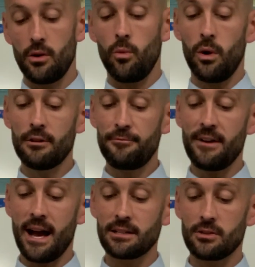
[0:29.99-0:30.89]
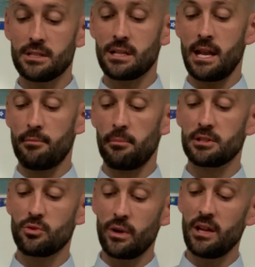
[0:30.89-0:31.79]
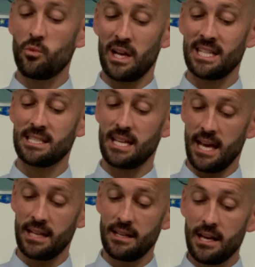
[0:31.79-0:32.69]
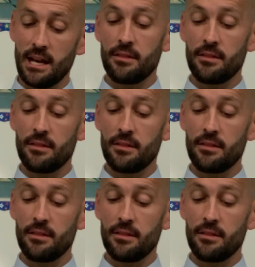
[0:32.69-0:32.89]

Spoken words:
One factor is a number between 1 and 10.